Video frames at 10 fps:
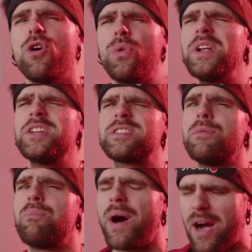which is a
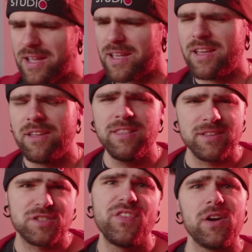bug in the
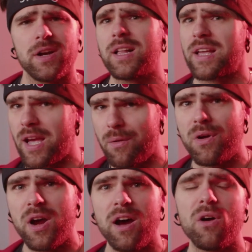spherical
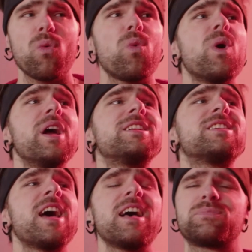camera,
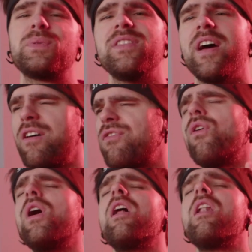which has been there
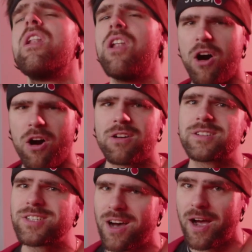for a long
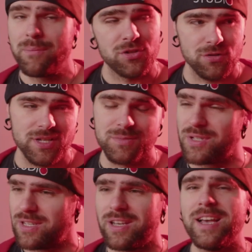time, trust
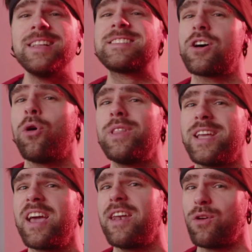me. It's only
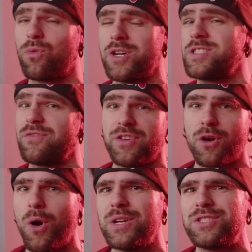getting worse if you
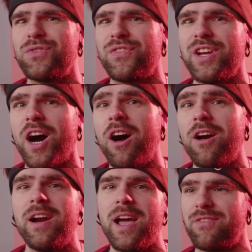go into
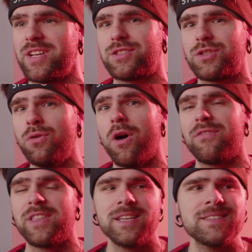VR, having two
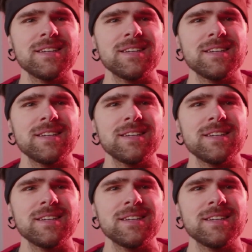of these.